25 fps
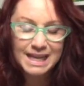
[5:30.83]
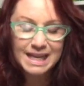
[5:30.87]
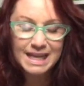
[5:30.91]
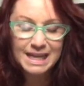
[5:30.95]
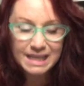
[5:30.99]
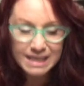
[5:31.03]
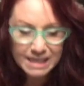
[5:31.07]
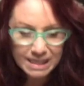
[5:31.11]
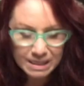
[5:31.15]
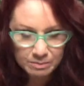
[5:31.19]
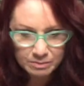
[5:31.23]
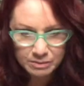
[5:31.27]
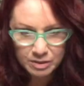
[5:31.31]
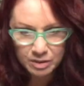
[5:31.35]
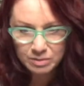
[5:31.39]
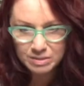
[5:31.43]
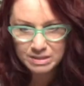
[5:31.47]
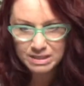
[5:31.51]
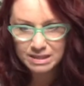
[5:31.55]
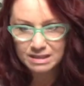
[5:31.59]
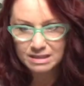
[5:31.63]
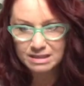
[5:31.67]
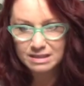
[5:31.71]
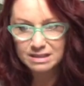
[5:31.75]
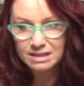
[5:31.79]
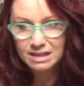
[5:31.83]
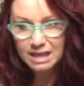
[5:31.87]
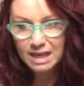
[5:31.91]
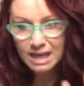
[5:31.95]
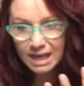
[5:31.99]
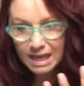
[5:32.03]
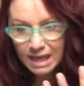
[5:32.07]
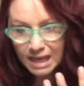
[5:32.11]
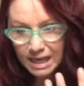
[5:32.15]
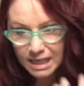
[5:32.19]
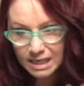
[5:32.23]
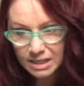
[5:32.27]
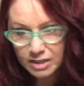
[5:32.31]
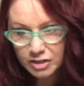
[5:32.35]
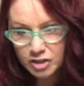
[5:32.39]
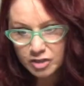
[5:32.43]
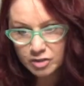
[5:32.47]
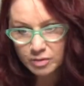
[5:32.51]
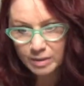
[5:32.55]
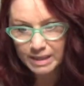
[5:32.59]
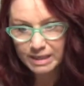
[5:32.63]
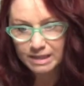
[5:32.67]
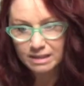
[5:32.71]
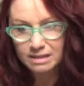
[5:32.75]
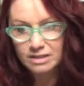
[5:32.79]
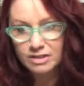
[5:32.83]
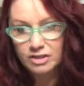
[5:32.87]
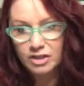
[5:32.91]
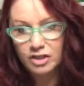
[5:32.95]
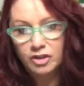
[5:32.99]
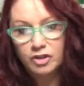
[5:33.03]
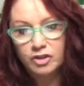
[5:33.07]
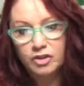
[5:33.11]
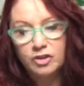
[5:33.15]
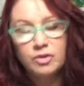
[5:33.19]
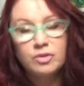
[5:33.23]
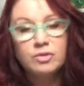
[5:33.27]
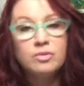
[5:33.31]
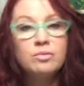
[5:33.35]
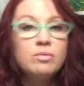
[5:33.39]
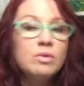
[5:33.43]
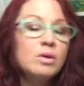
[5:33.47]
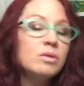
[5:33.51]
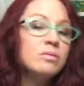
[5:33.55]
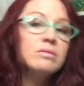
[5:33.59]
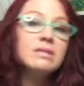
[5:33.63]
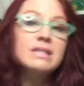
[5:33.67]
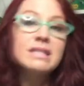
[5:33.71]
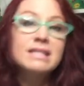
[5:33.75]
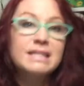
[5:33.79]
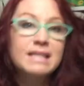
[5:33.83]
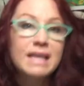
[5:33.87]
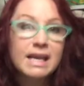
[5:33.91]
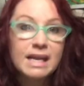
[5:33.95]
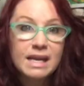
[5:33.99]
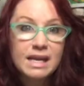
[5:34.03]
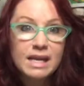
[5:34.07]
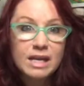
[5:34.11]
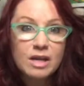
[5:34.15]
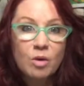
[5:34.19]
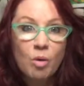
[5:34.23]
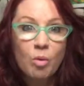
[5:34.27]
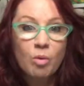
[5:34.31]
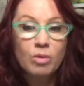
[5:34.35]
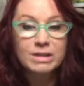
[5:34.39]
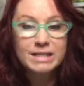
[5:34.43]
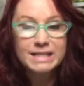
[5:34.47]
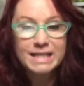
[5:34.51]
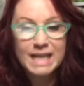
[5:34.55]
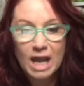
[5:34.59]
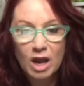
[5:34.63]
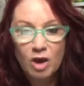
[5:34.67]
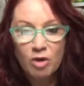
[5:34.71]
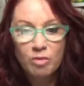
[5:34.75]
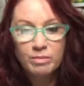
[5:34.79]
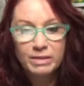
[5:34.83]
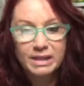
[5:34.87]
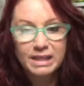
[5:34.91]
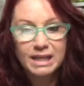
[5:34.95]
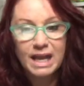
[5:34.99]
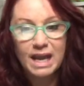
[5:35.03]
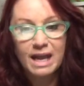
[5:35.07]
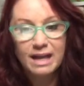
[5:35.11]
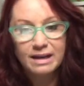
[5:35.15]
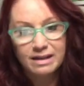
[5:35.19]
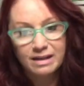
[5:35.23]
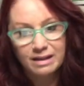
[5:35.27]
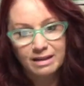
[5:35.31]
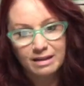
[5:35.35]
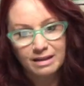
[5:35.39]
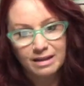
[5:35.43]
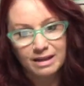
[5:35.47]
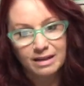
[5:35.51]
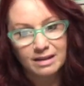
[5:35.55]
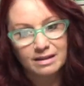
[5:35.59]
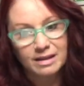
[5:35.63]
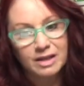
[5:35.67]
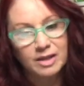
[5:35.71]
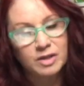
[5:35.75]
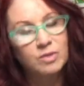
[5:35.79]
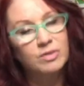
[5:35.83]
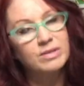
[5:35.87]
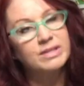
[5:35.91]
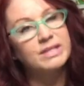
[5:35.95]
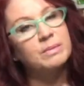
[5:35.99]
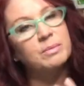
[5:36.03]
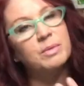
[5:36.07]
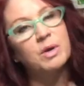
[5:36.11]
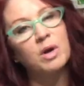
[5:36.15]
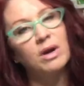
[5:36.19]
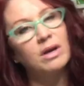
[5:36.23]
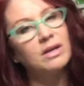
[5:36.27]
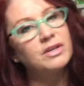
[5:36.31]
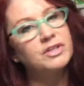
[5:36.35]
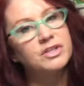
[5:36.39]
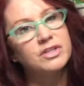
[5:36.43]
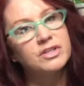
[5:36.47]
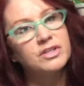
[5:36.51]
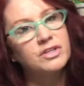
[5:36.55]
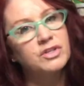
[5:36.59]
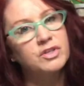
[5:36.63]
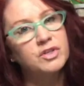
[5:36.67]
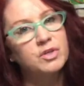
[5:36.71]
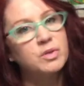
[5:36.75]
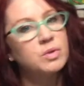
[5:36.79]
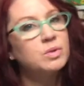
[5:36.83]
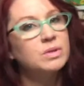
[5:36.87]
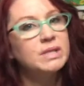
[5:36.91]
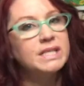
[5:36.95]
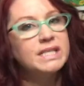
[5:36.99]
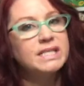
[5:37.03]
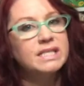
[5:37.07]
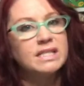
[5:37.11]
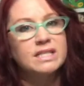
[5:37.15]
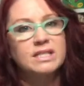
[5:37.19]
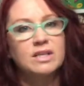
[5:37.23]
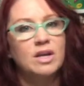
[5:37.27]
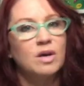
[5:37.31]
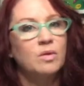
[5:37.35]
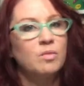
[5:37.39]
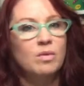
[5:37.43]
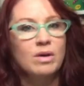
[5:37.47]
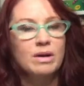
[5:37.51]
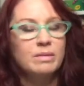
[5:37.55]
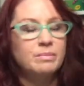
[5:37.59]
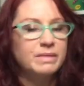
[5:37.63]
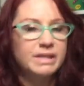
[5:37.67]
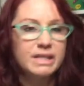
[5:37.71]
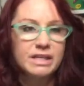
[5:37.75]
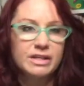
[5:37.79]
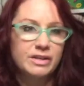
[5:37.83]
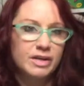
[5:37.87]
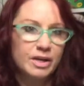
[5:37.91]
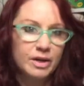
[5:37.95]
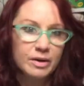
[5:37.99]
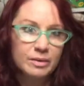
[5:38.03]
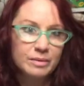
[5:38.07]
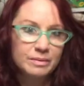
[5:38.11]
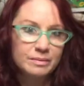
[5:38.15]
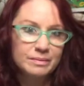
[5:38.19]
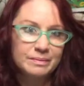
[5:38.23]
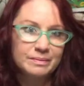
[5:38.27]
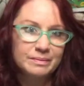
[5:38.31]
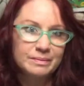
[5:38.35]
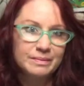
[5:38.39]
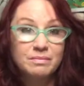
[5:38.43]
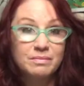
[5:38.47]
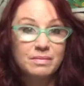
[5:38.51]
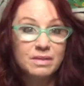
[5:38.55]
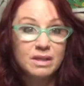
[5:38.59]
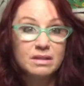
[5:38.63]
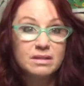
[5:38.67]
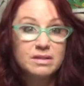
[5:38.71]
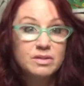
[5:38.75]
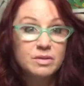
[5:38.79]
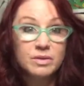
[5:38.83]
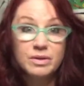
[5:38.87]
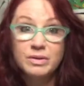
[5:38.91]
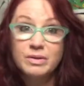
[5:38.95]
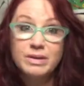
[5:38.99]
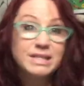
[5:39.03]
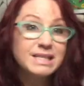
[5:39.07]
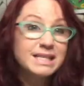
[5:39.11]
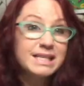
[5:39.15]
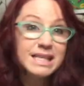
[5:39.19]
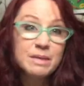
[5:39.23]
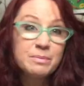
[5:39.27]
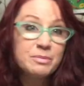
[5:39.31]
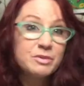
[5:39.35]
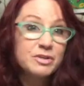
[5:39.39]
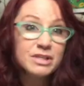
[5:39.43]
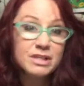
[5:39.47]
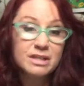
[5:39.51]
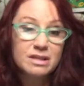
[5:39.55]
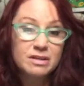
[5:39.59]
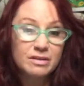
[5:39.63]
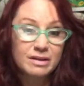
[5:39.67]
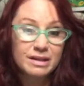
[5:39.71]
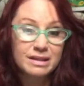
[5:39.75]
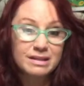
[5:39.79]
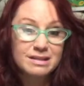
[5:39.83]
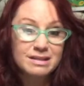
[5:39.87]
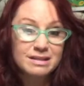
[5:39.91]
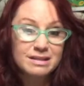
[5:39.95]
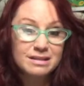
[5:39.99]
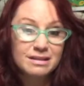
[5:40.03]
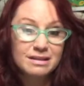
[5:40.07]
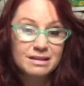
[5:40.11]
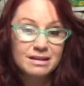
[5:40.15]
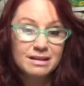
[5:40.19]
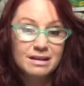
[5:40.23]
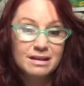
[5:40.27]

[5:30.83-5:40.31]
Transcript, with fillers: In hypnosis, in trance, you won't say or tell me anything that your subconscious truly does not want me to know. So you get to keep your secrets.